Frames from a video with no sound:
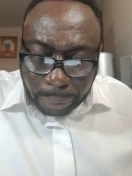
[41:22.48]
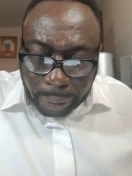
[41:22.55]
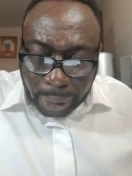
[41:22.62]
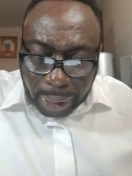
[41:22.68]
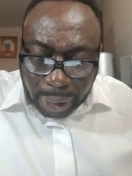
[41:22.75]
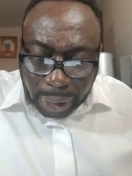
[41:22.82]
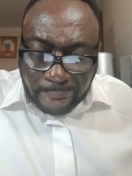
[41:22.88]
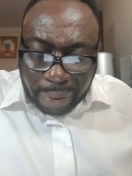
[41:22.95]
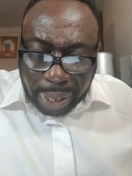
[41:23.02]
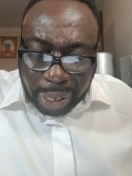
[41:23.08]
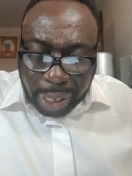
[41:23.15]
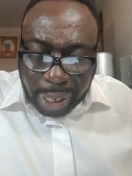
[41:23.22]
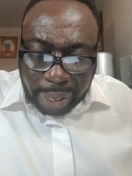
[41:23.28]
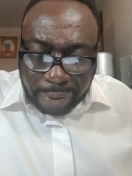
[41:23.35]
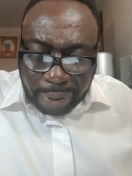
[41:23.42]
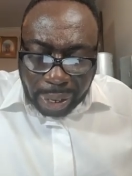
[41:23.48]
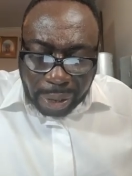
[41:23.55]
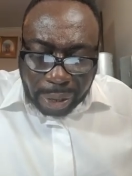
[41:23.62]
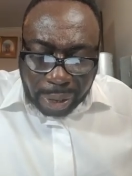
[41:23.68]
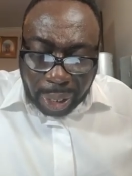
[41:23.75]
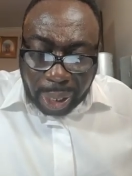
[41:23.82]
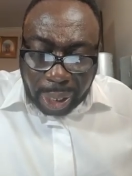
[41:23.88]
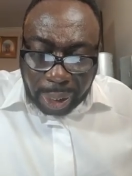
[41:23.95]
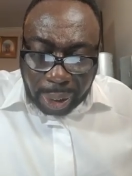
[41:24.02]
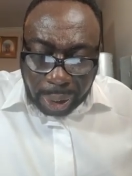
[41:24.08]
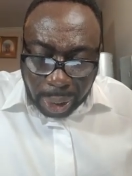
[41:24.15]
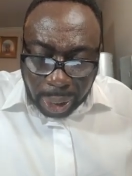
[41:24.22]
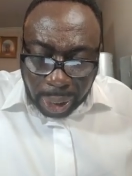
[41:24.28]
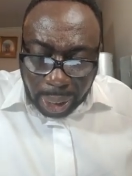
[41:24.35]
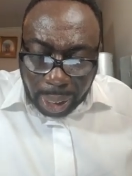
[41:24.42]
17, verse. Uh,
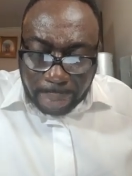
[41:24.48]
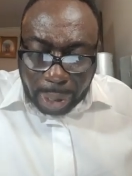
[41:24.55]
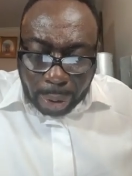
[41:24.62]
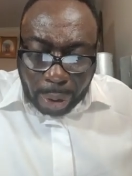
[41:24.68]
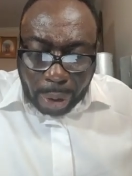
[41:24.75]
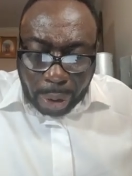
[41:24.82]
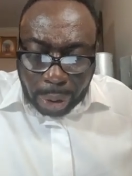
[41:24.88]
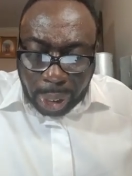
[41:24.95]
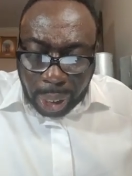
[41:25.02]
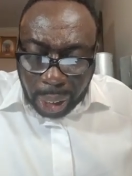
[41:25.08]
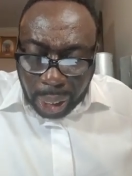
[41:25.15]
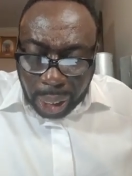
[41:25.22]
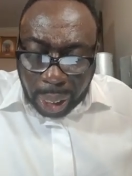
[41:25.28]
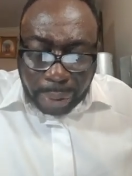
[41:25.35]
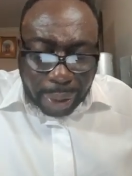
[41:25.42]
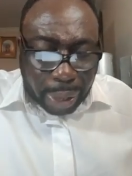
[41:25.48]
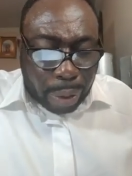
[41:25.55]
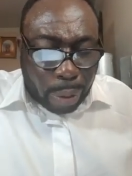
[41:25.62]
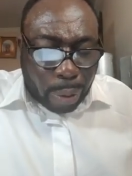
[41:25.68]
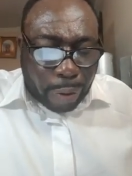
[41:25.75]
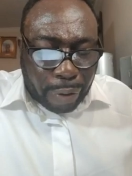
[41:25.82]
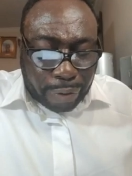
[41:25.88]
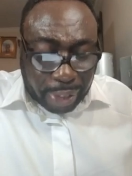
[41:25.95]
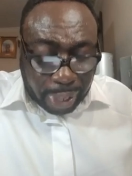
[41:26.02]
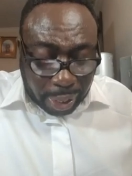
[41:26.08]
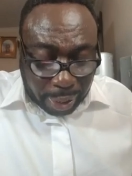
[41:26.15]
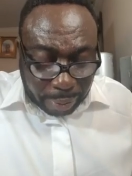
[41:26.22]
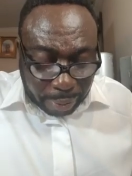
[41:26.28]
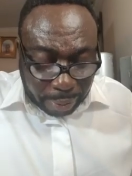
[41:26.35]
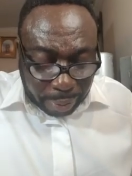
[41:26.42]
let me go and read Luke 15.